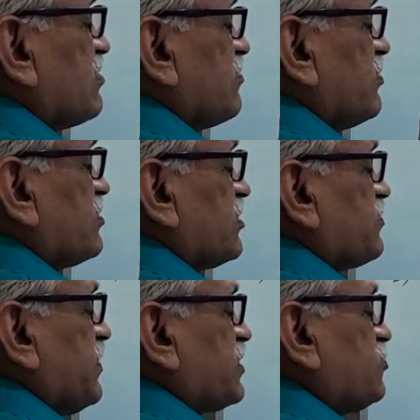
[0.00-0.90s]
with
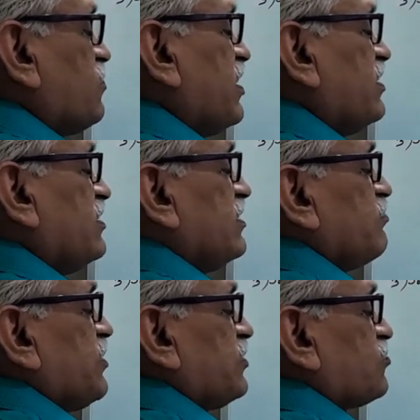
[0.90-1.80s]
respect to y
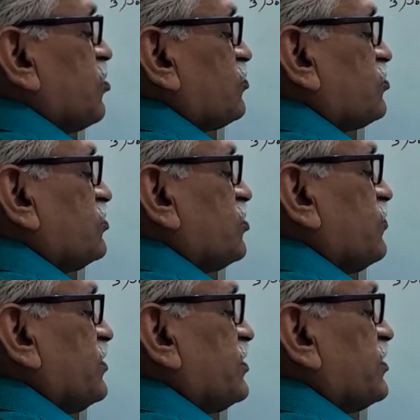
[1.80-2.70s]
plus constant of
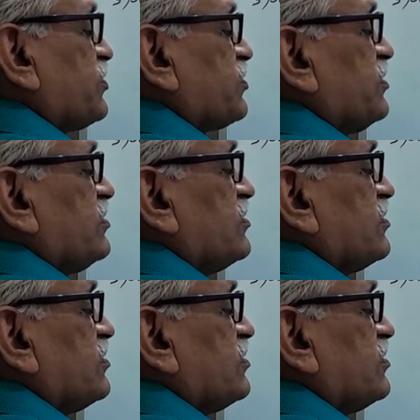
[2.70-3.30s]
integration